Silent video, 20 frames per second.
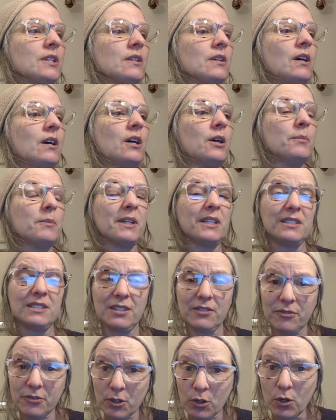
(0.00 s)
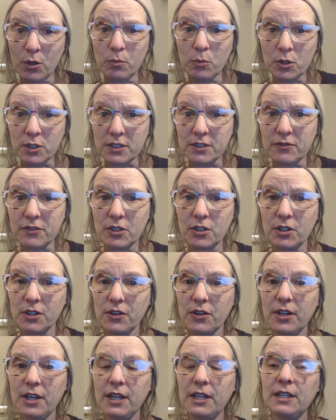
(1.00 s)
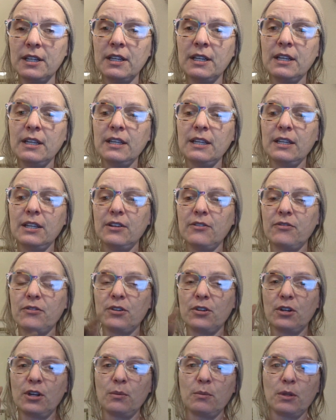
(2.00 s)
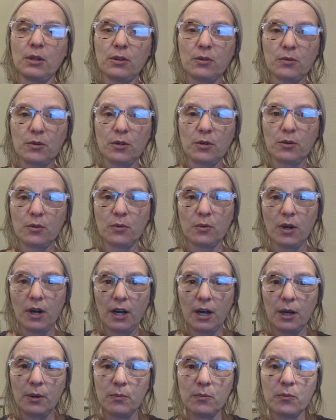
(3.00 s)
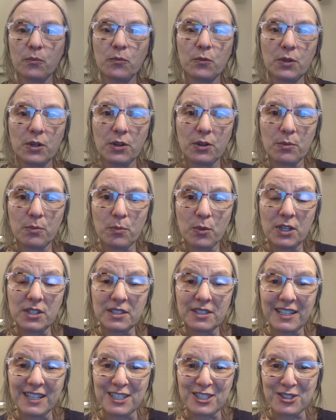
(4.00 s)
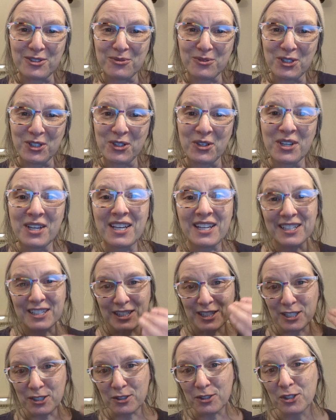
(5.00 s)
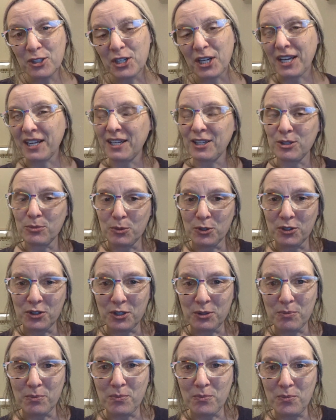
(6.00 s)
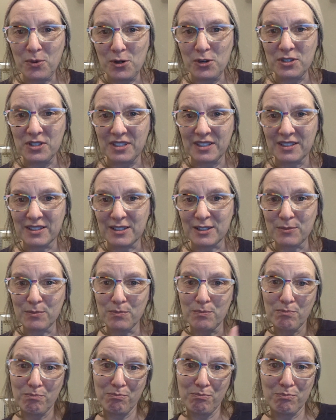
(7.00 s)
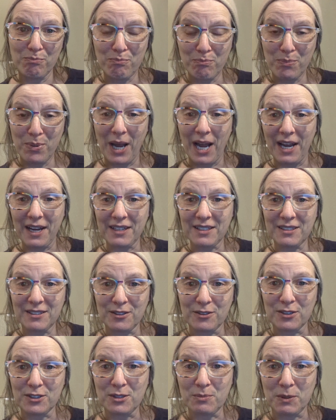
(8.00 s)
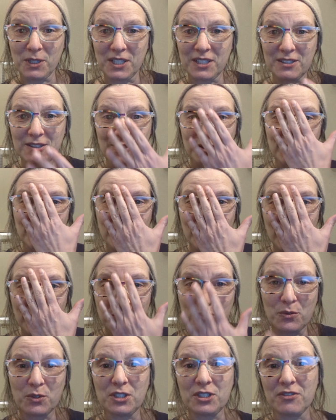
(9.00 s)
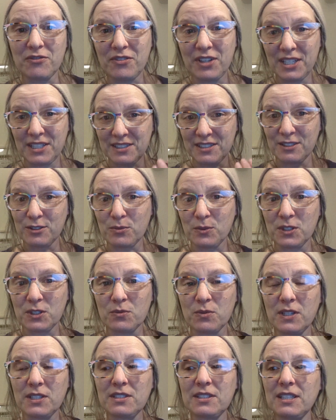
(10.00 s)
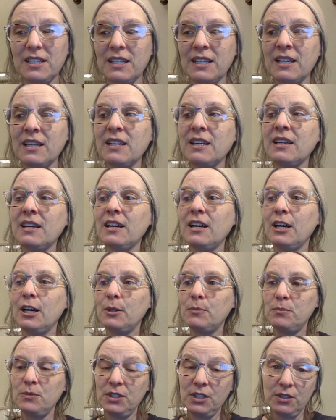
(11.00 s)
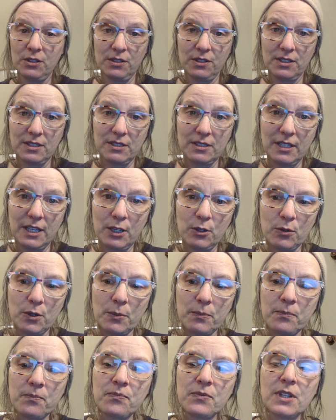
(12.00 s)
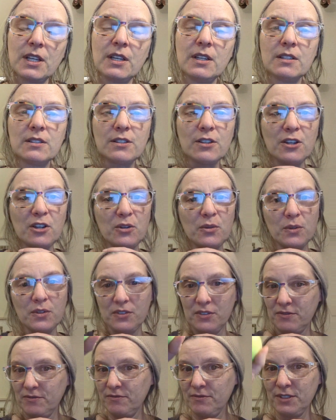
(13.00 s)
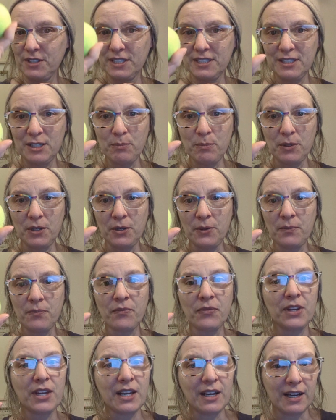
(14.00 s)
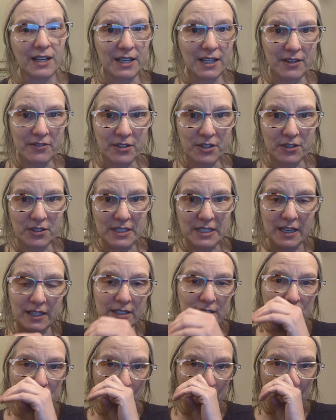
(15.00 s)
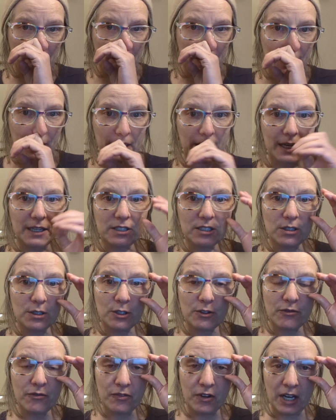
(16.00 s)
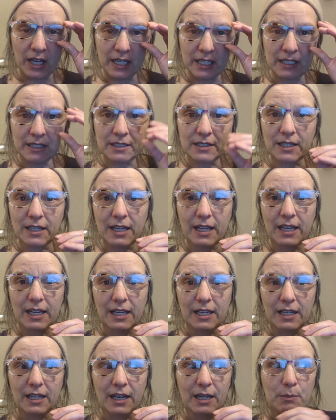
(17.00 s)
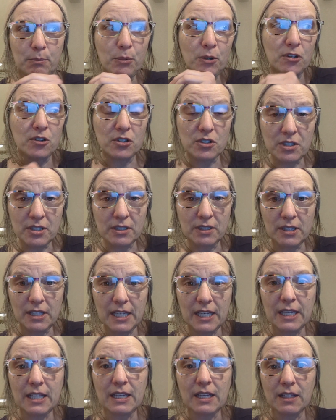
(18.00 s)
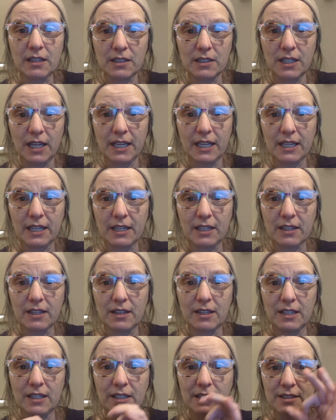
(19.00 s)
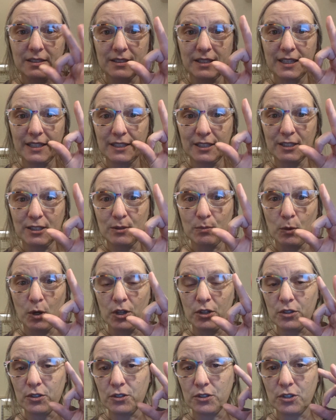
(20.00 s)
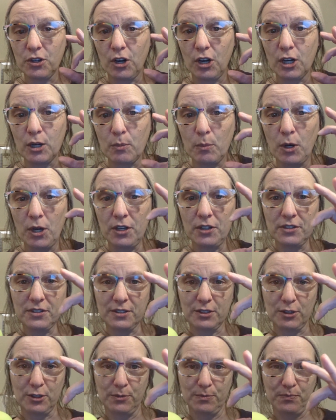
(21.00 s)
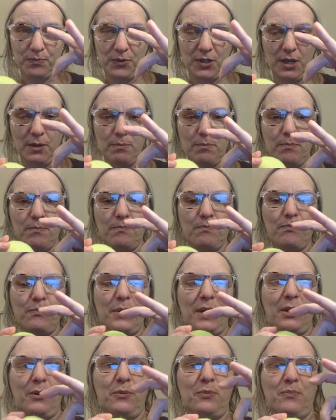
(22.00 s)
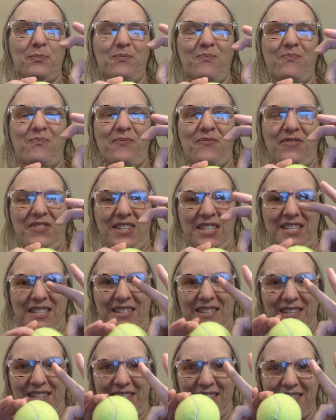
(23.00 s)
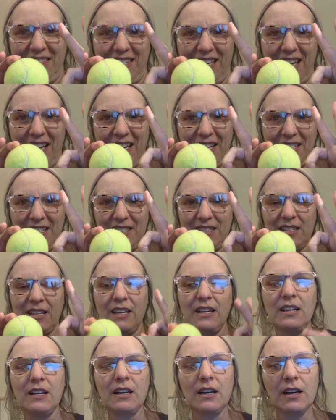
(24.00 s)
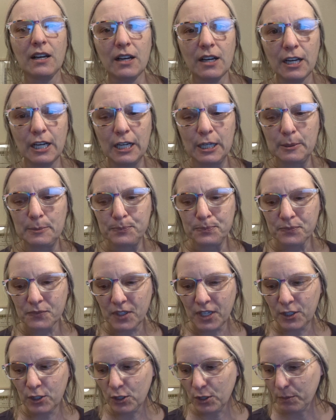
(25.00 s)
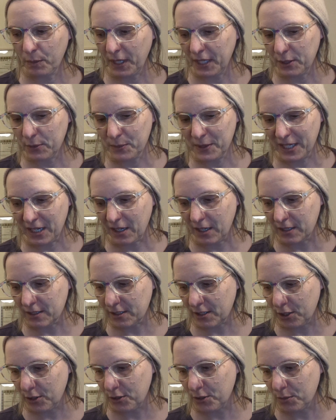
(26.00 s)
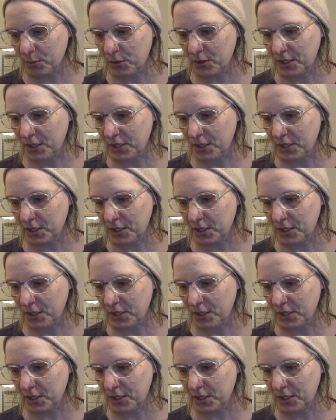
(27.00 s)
And difficult, more difficult than if they're coming through with the presentation where they're looking at the birthing person's back, so to speak. So the soft, squishy face is what's resting nearer the sacrum. So really simple. I have here a tennis ball. I actually find that I personally like the slightly smaller dog balls. They're about this size, and you can buy them at Costco. They're